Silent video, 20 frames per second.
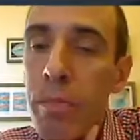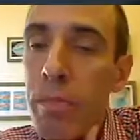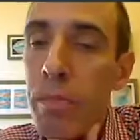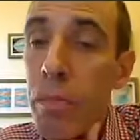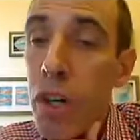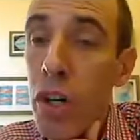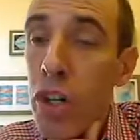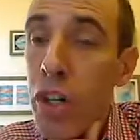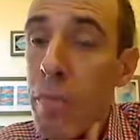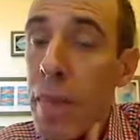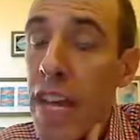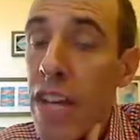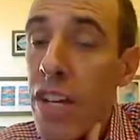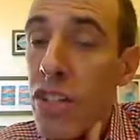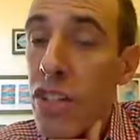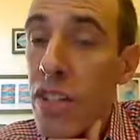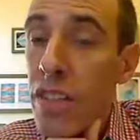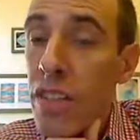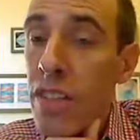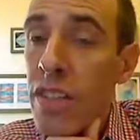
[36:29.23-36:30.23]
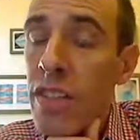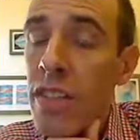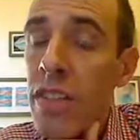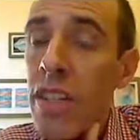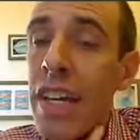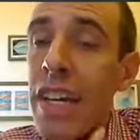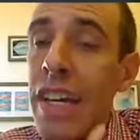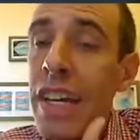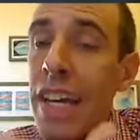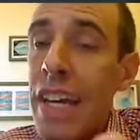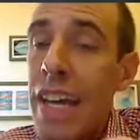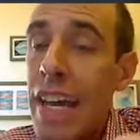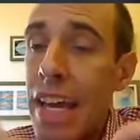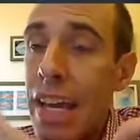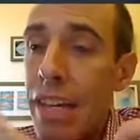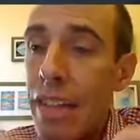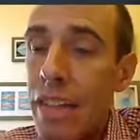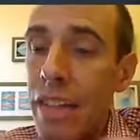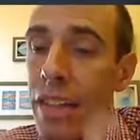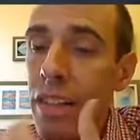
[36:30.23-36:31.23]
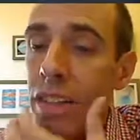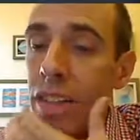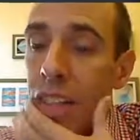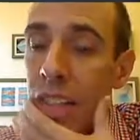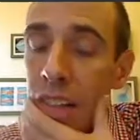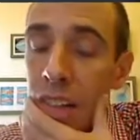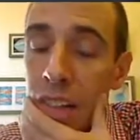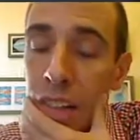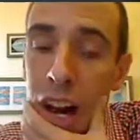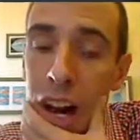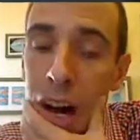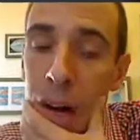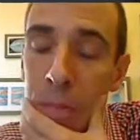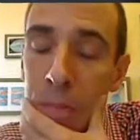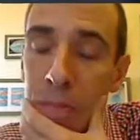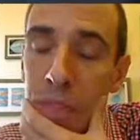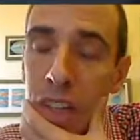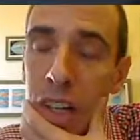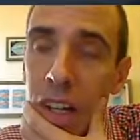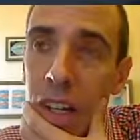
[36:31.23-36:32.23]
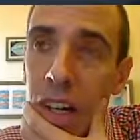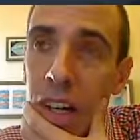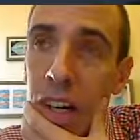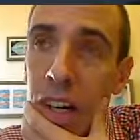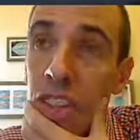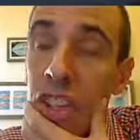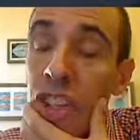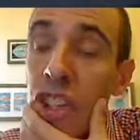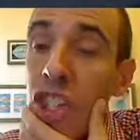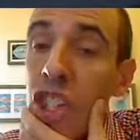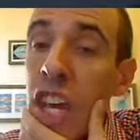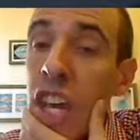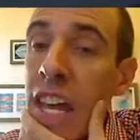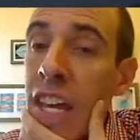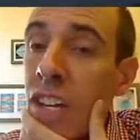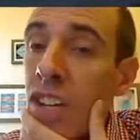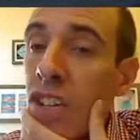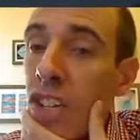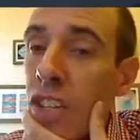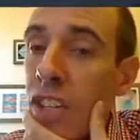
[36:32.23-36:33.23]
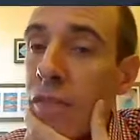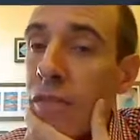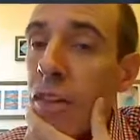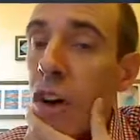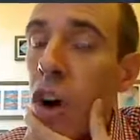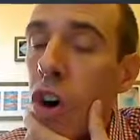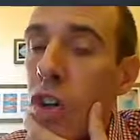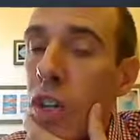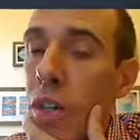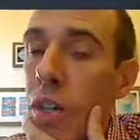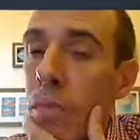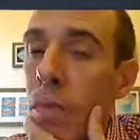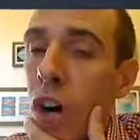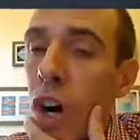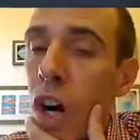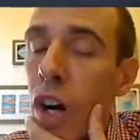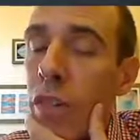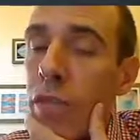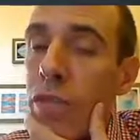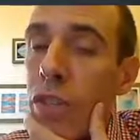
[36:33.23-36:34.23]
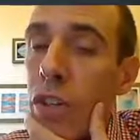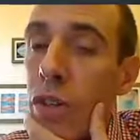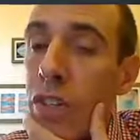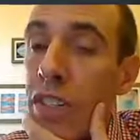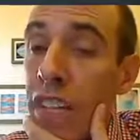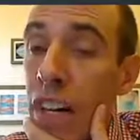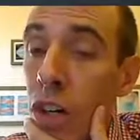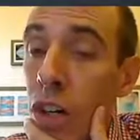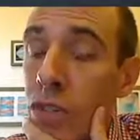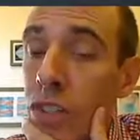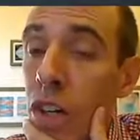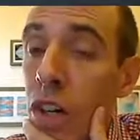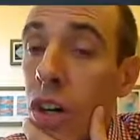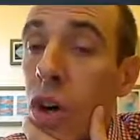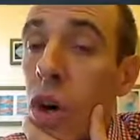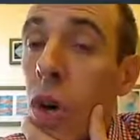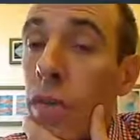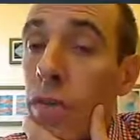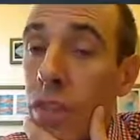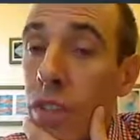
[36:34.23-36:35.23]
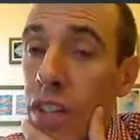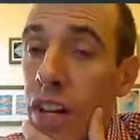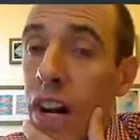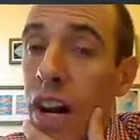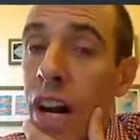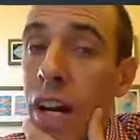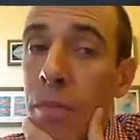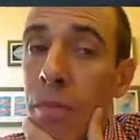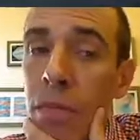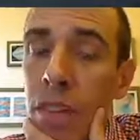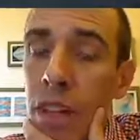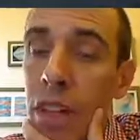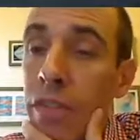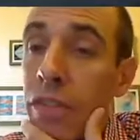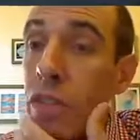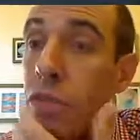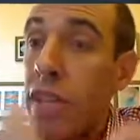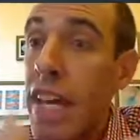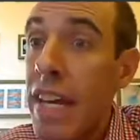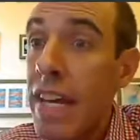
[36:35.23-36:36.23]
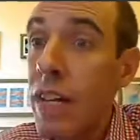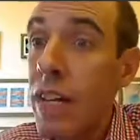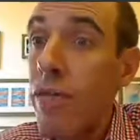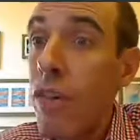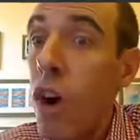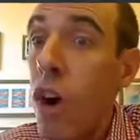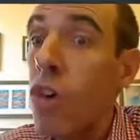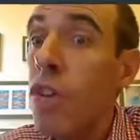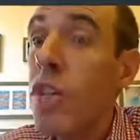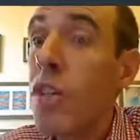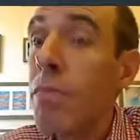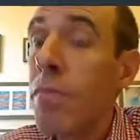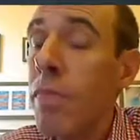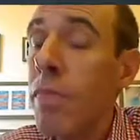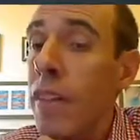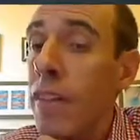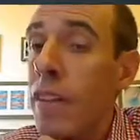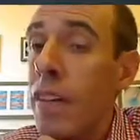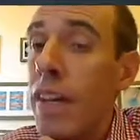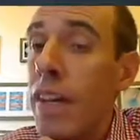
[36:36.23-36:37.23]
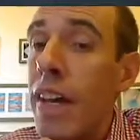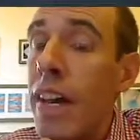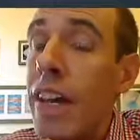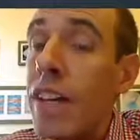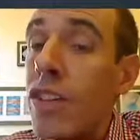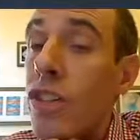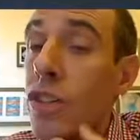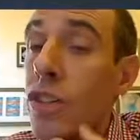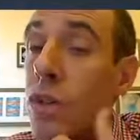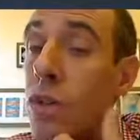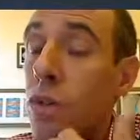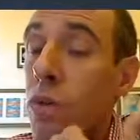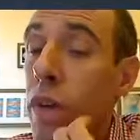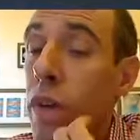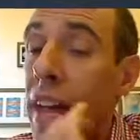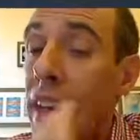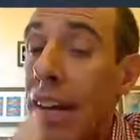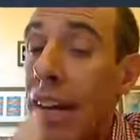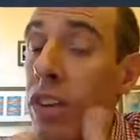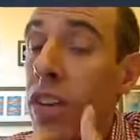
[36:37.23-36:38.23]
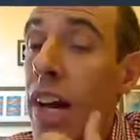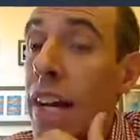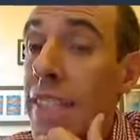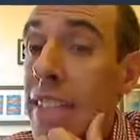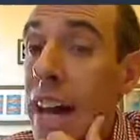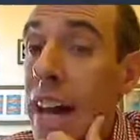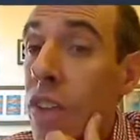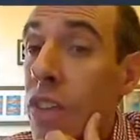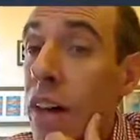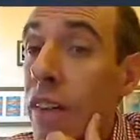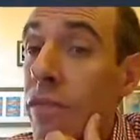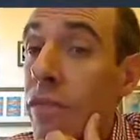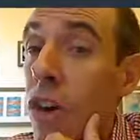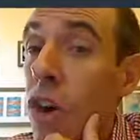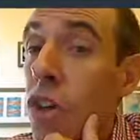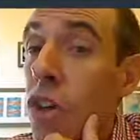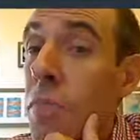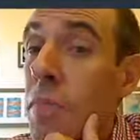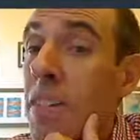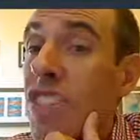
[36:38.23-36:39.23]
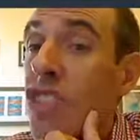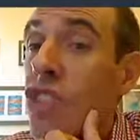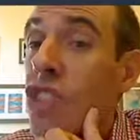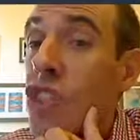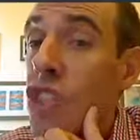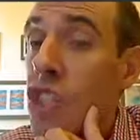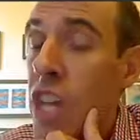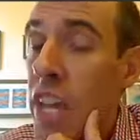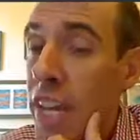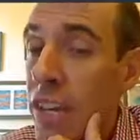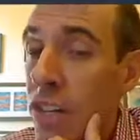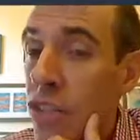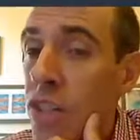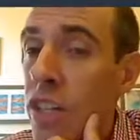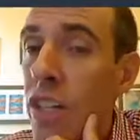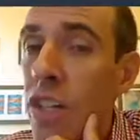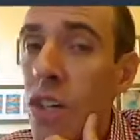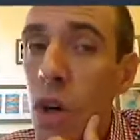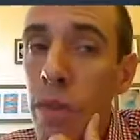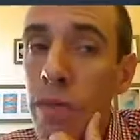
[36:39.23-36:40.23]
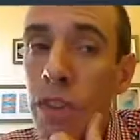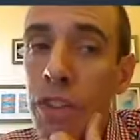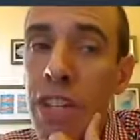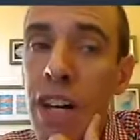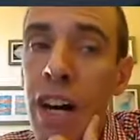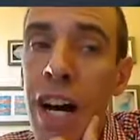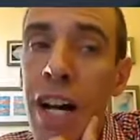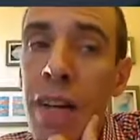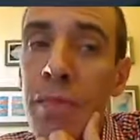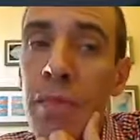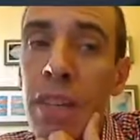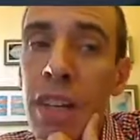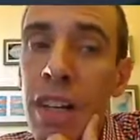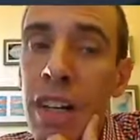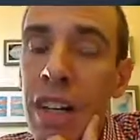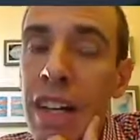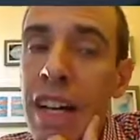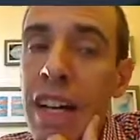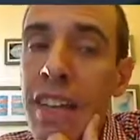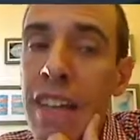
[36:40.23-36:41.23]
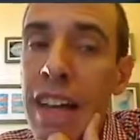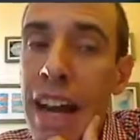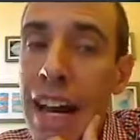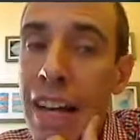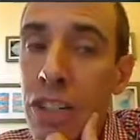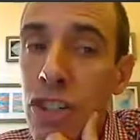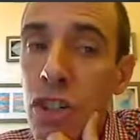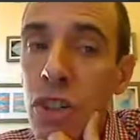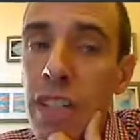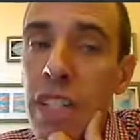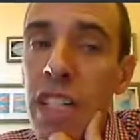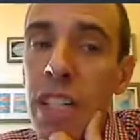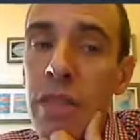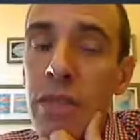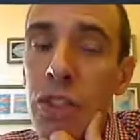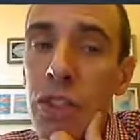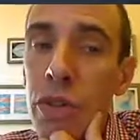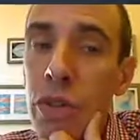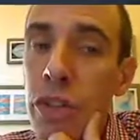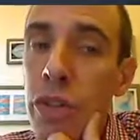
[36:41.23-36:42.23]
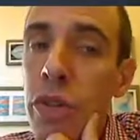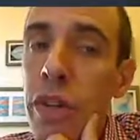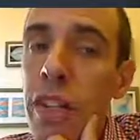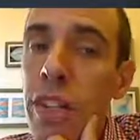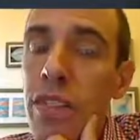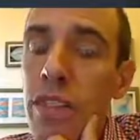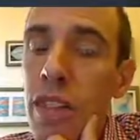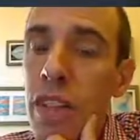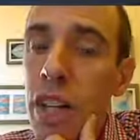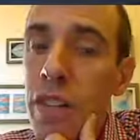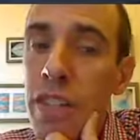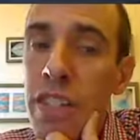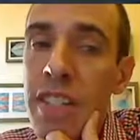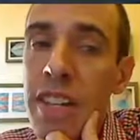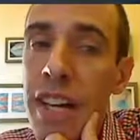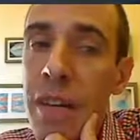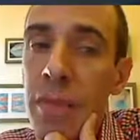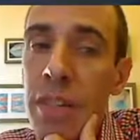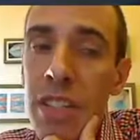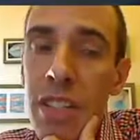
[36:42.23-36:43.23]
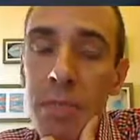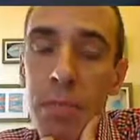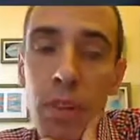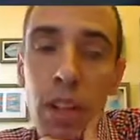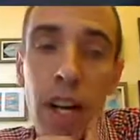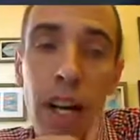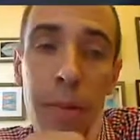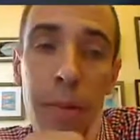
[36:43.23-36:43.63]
perturbations in the change in the volume of your delta over time. If you take a volume and you analyze how that volume is changing over time, that actually gives you units of a sediment supply.